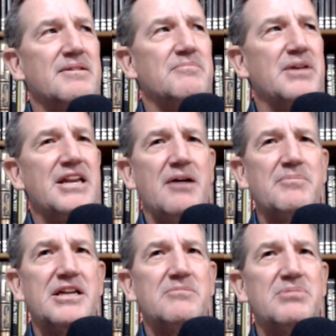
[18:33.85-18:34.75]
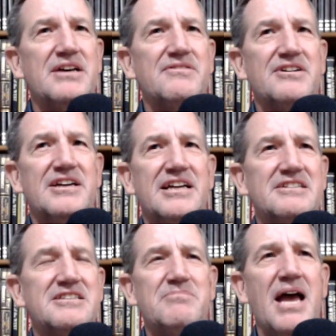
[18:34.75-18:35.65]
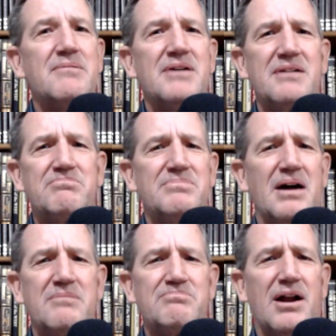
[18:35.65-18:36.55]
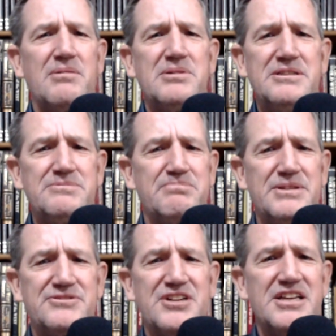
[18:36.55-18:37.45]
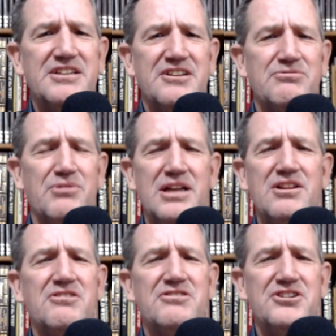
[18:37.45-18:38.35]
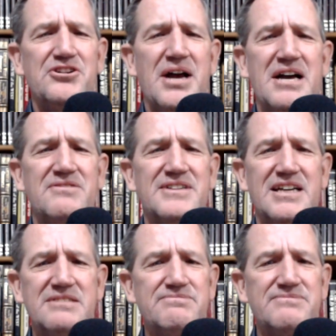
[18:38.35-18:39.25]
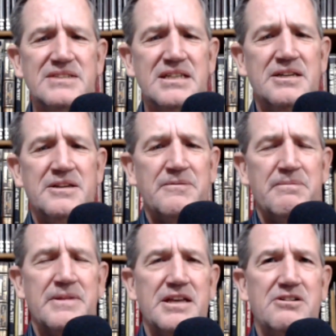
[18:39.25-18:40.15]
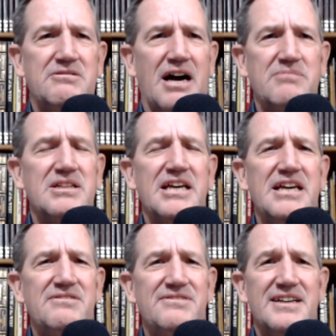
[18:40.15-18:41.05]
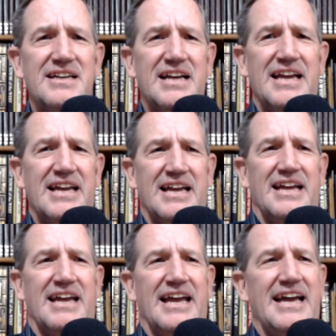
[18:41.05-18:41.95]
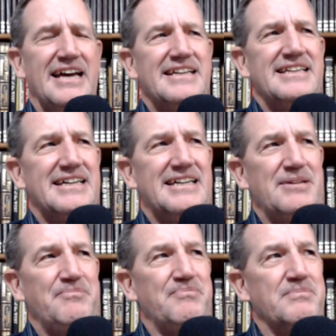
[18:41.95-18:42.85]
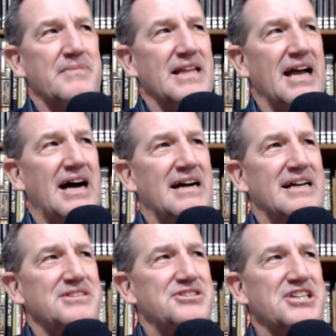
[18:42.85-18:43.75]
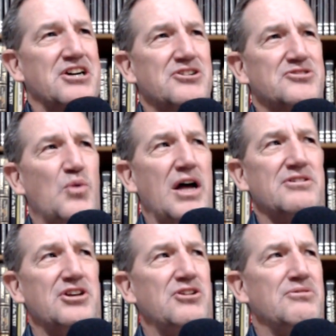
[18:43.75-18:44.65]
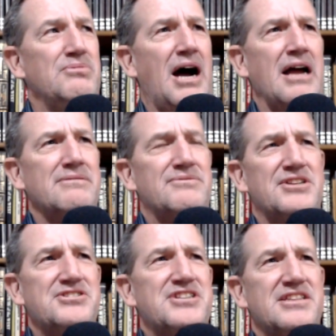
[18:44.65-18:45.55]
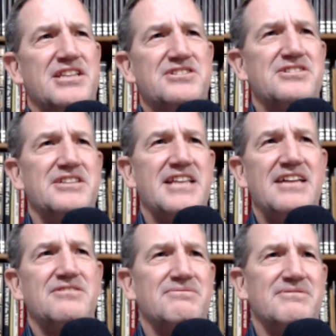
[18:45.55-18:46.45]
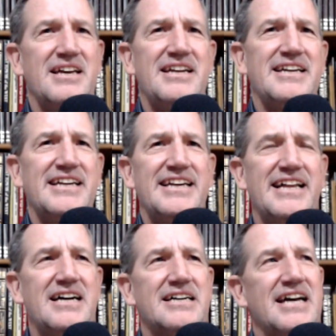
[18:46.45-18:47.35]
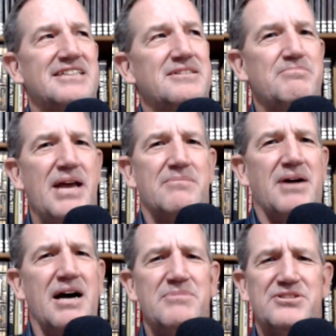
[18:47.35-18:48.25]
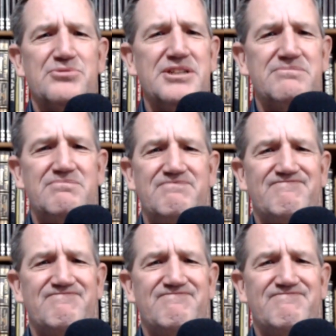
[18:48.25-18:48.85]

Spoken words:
me not being a believer. And I said, ma'am, I've probably been studying this way longer than you have. And I believe. And she goes, well, this said this and that and da da da da da. And I said, ma'am, I must read